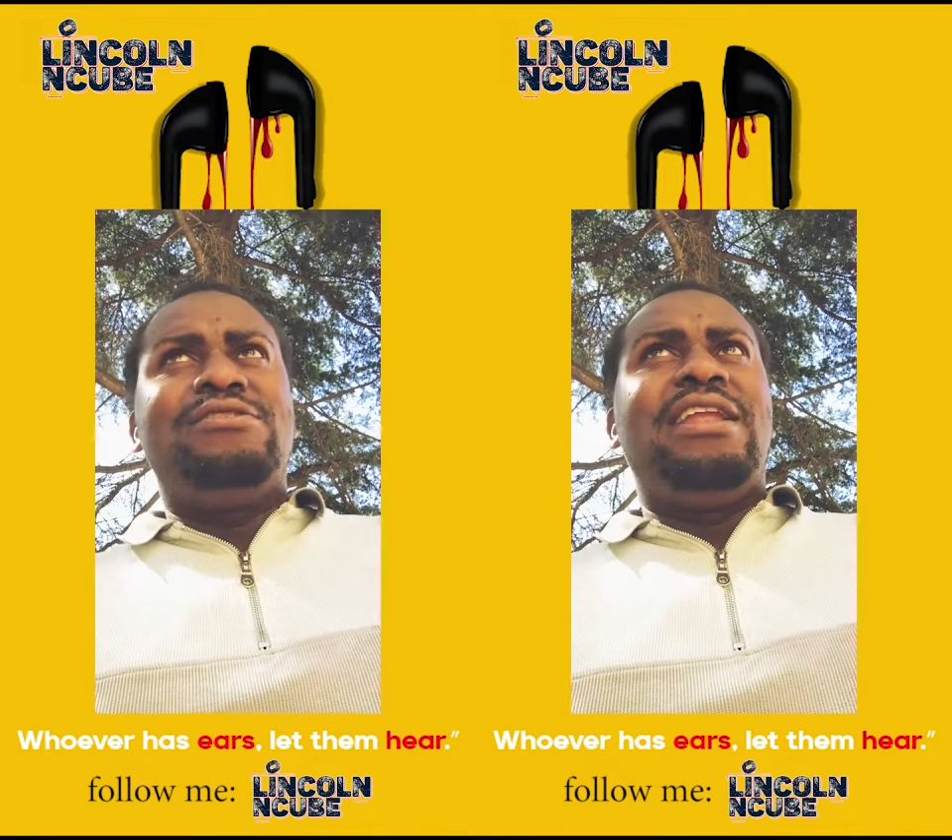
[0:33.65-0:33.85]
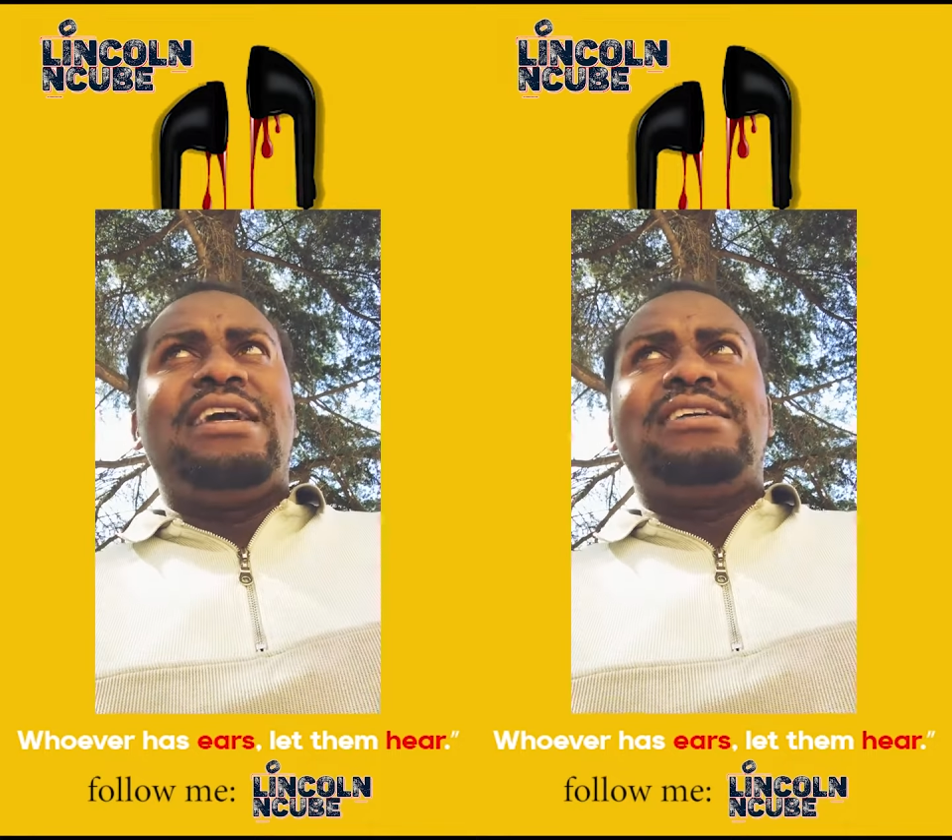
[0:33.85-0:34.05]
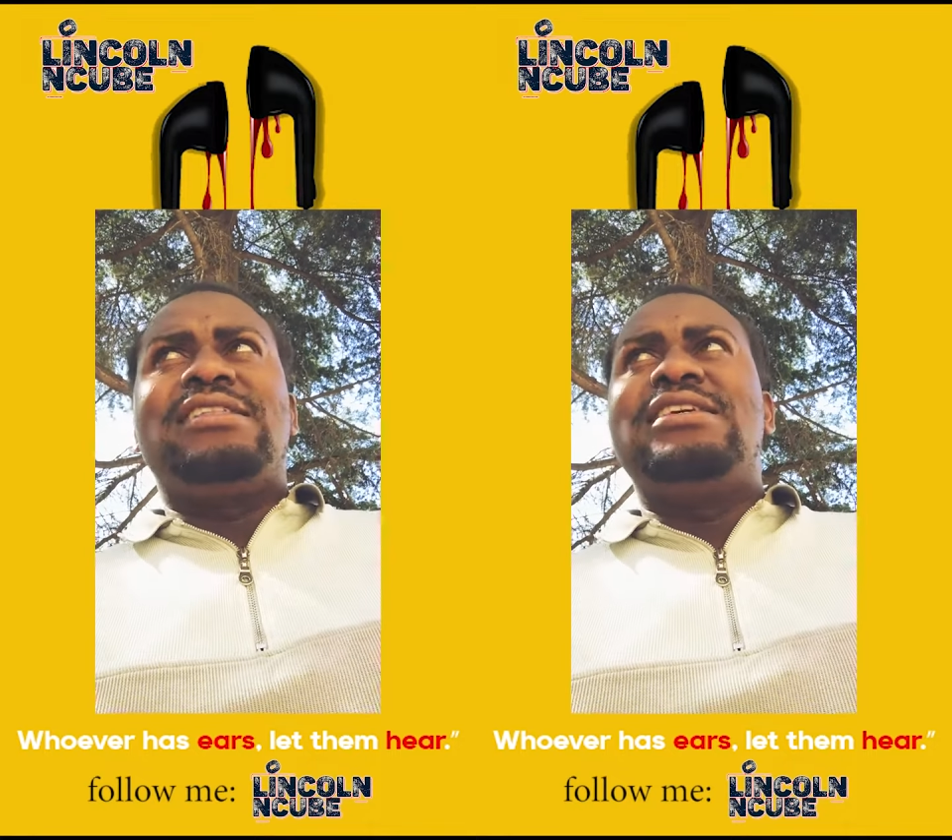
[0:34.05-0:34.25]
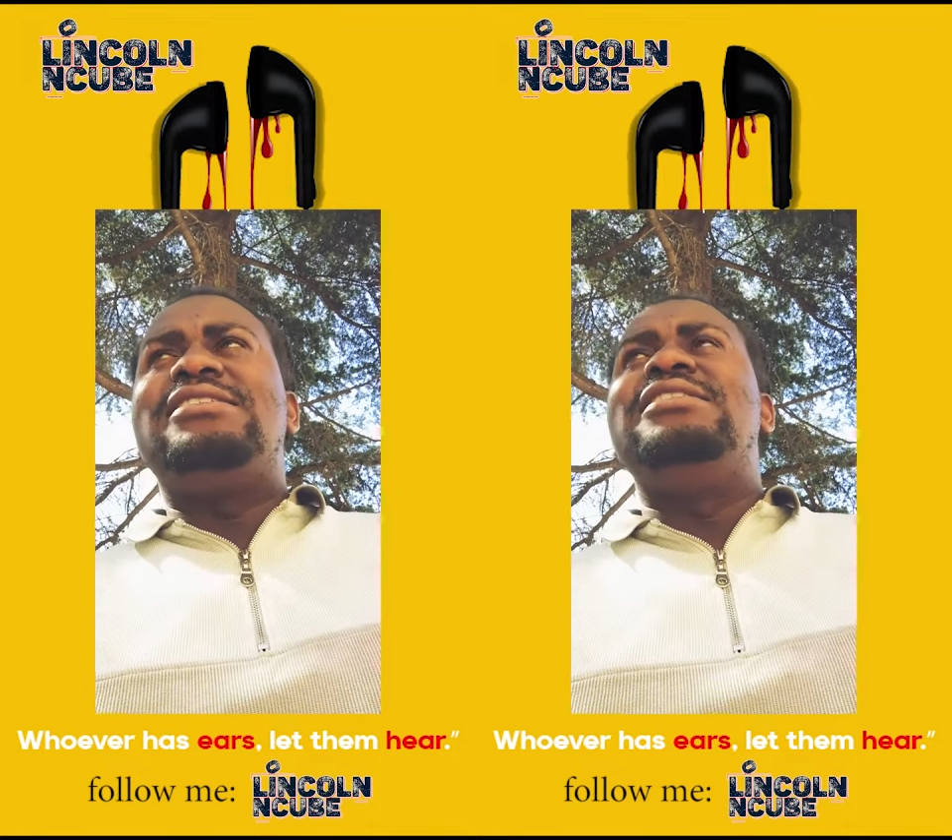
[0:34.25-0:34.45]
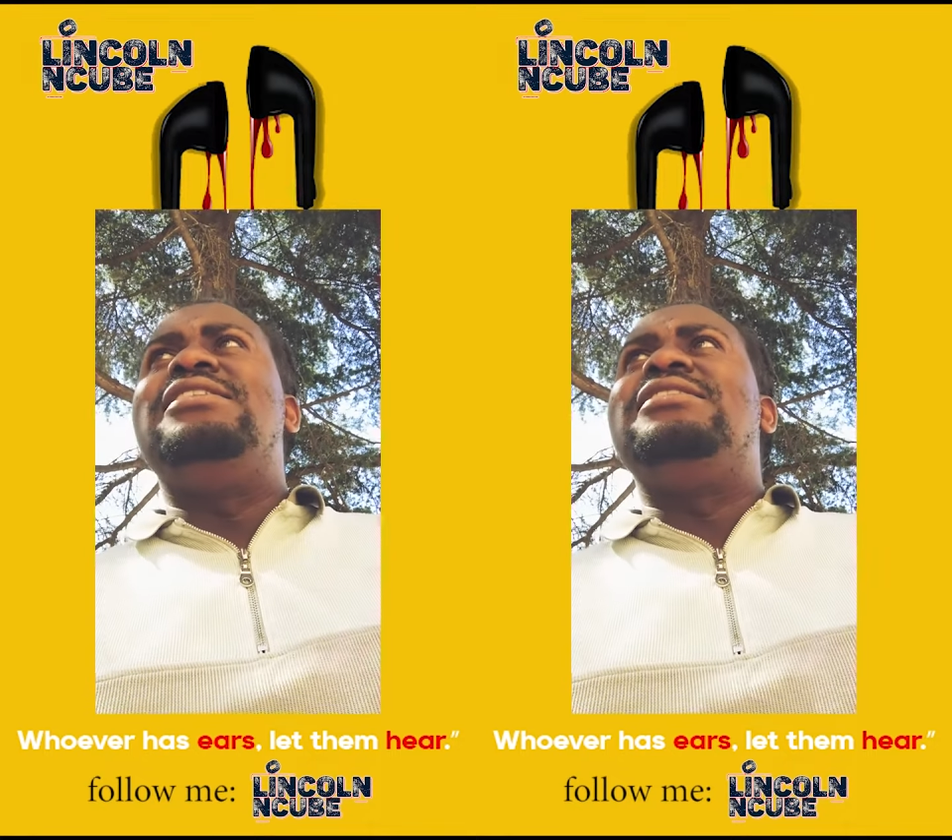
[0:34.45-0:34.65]
to like the
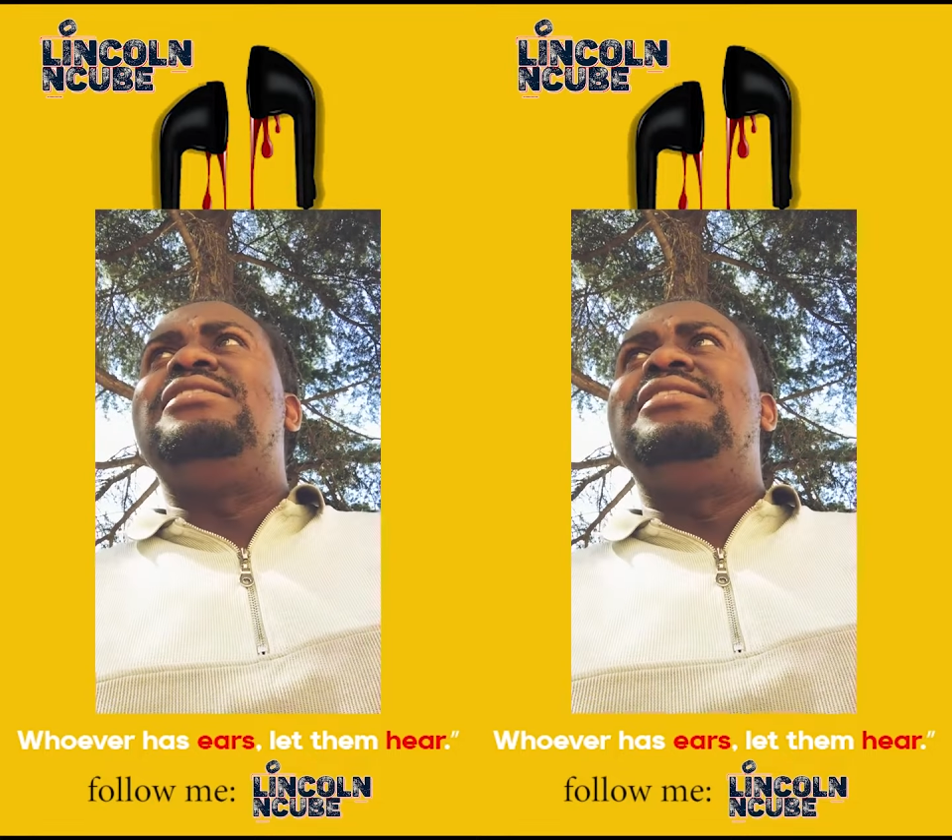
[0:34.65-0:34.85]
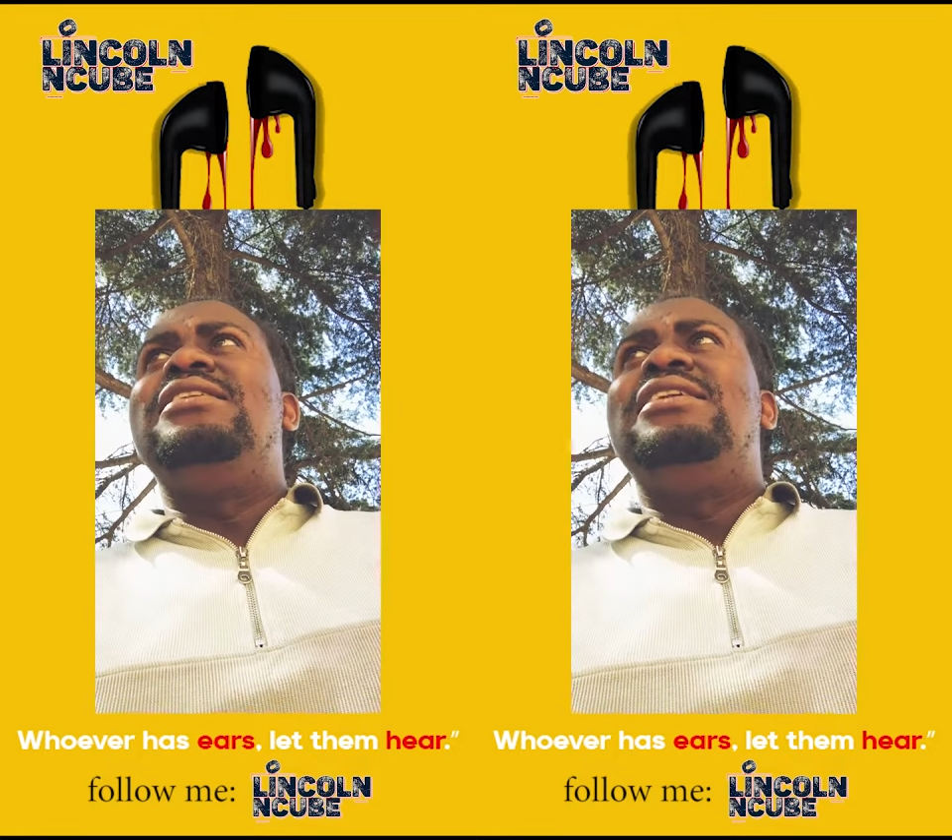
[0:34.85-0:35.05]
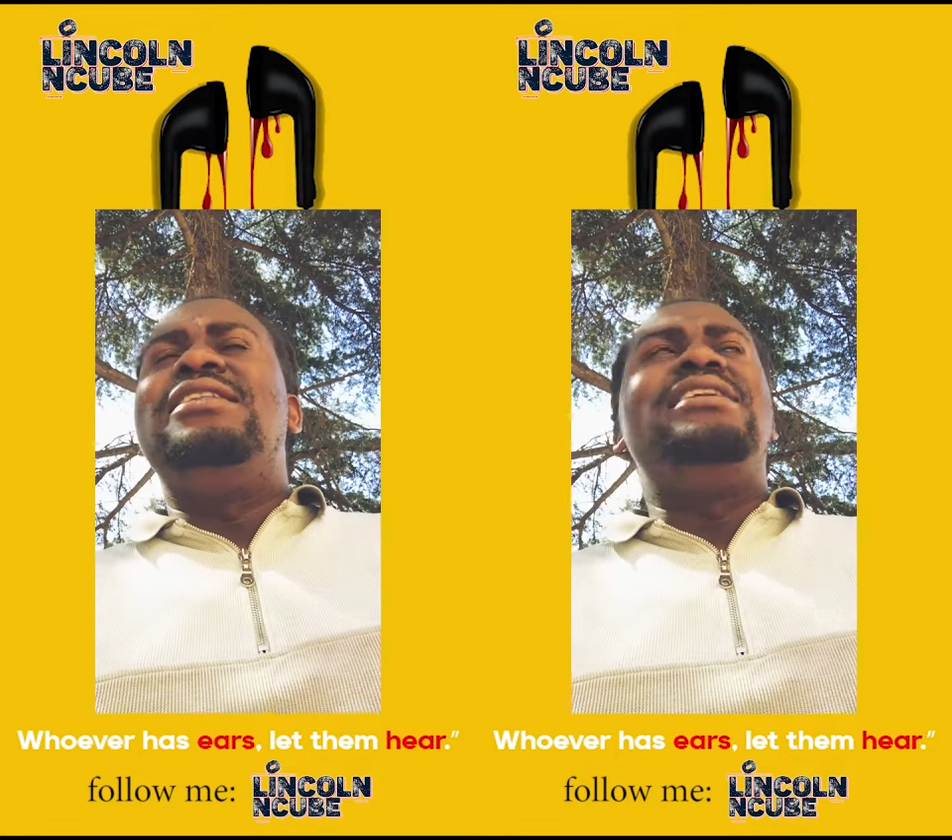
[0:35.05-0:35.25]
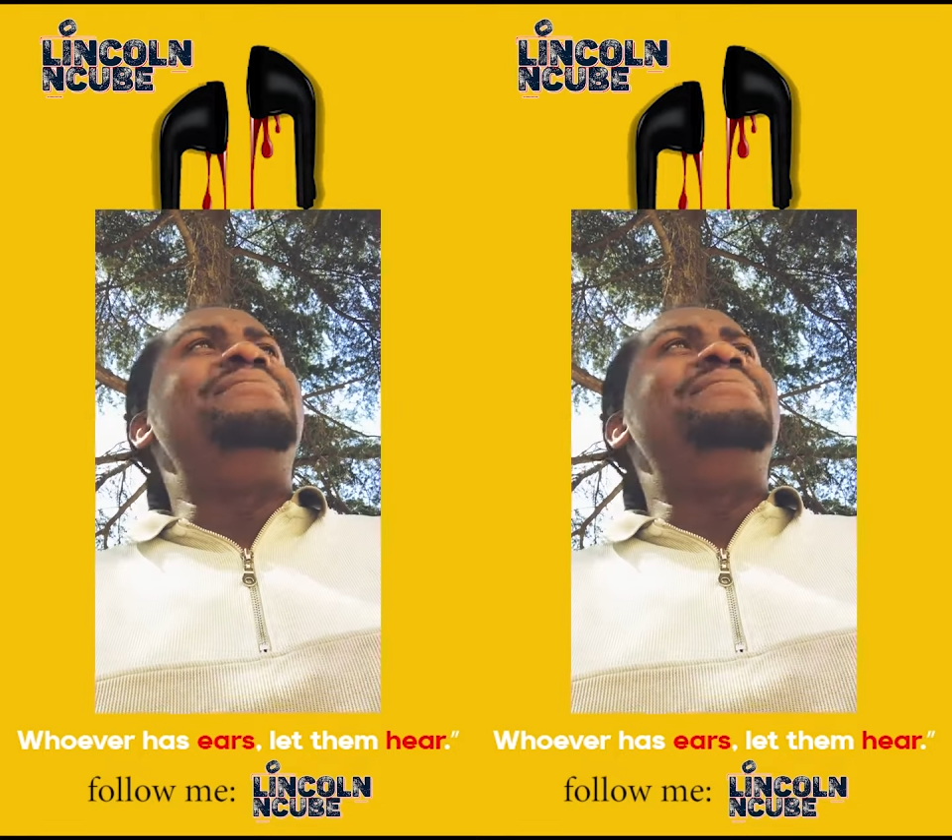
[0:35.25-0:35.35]
city and